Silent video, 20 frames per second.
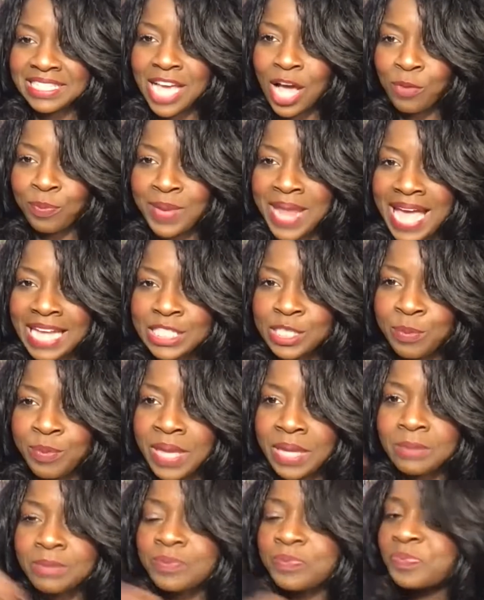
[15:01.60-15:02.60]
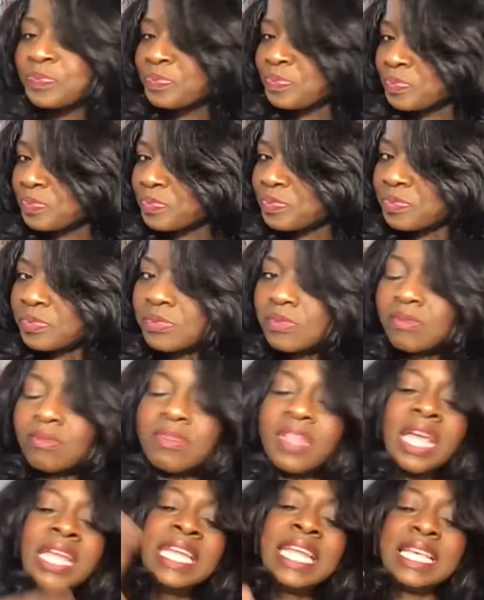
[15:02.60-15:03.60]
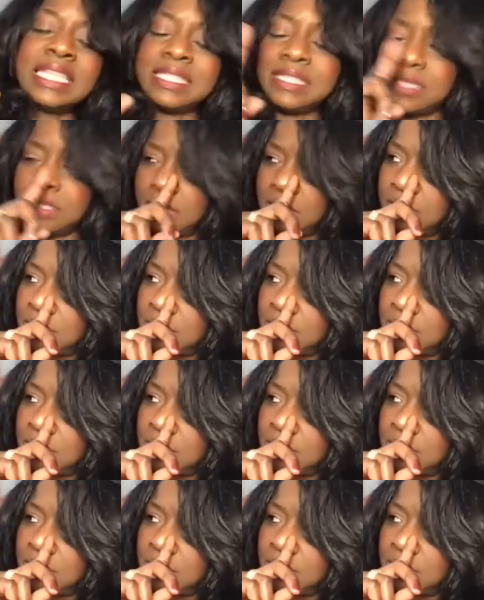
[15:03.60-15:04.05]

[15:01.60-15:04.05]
Talk black to me. Listen.